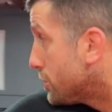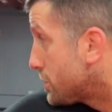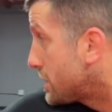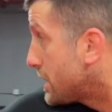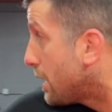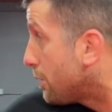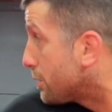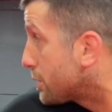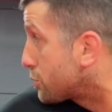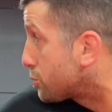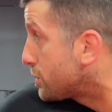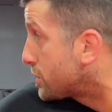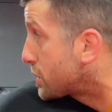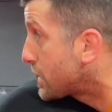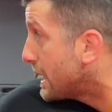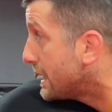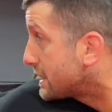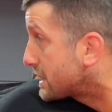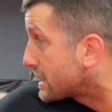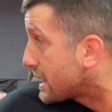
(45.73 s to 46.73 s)
See how he switched
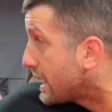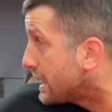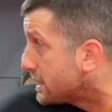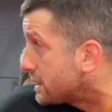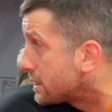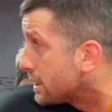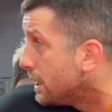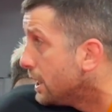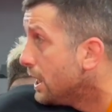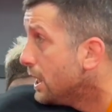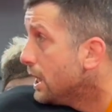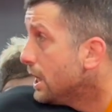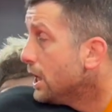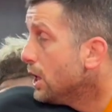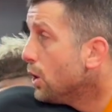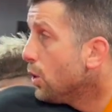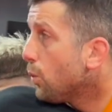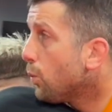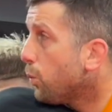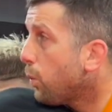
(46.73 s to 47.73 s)
head sides?
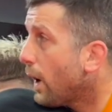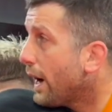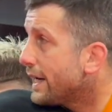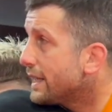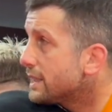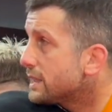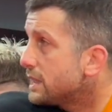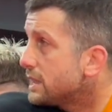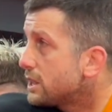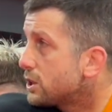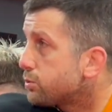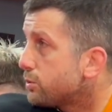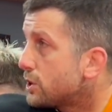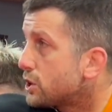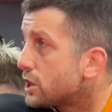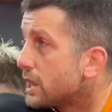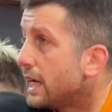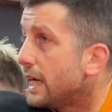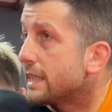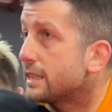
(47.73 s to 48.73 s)
Why does he switch
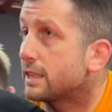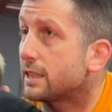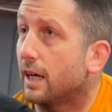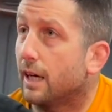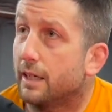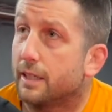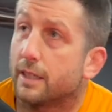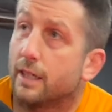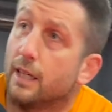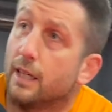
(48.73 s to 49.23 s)
the head side?